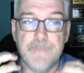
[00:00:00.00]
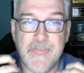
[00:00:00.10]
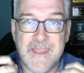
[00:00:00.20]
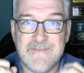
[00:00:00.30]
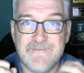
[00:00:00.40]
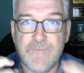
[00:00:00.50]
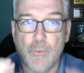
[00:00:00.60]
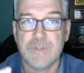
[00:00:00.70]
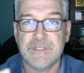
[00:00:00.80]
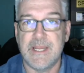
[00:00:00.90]

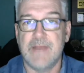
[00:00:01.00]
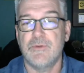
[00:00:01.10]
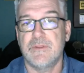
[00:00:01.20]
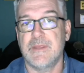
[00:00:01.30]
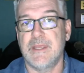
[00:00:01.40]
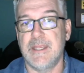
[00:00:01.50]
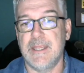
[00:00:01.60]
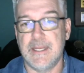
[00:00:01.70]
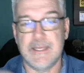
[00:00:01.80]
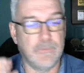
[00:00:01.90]
enforcing everything
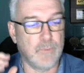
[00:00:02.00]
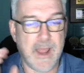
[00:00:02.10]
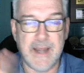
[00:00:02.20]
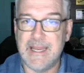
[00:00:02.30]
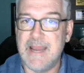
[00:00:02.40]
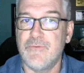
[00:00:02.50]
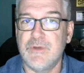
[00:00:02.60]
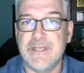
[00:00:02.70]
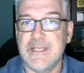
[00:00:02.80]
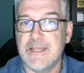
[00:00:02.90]
and writing every
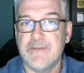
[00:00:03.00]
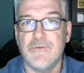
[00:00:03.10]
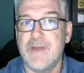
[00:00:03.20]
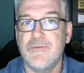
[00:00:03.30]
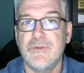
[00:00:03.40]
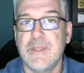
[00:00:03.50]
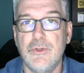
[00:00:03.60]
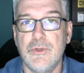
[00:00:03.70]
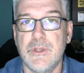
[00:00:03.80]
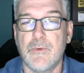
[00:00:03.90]
ticket for everything
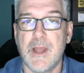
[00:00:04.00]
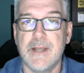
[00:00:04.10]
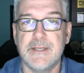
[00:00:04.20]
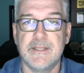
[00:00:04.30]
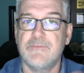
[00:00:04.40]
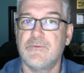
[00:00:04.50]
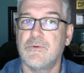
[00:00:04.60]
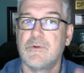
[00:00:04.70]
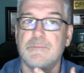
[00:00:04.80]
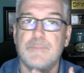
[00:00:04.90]
you can write a ticket
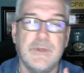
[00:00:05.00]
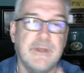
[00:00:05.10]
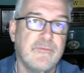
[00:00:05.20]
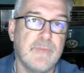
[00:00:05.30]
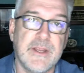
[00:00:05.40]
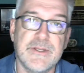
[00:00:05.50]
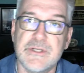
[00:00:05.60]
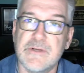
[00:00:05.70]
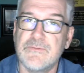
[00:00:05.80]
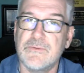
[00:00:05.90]
for, putting everybody in
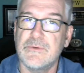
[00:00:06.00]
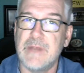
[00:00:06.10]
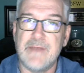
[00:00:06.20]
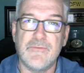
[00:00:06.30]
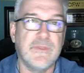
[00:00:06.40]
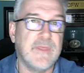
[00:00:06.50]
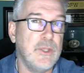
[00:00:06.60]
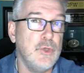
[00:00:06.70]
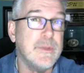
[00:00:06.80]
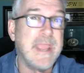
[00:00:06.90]
jail for everything
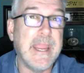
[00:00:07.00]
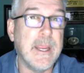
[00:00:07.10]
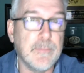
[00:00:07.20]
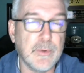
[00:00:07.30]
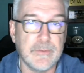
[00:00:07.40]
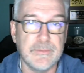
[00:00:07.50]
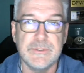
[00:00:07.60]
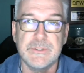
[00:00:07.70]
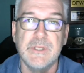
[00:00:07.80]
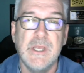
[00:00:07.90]
you can put them in
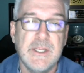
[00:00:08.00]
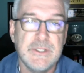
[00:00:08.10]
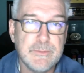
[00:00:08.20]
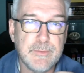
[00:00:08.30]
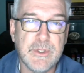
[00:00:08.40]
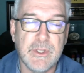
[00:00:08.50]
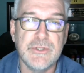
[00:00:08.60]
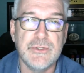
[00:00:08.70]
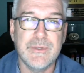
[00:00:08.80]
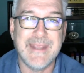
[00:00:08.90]
jail. Just
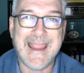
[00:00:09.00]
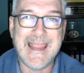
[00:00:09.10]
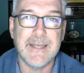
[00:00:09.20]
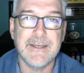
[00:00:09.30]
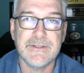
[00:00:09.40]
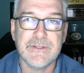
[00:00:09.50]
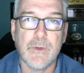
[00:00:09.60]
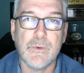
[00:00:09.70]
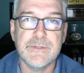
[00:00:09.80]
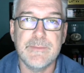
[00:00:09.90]
because you can doesn't
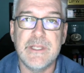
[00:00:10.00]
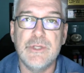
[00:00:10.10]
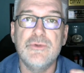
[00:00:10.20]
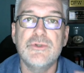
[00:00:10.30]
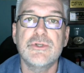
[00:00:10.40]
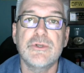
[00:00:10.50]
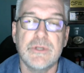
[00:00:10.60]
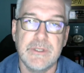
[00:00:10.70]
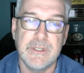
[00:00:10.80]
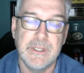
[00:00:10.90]
always mean you should.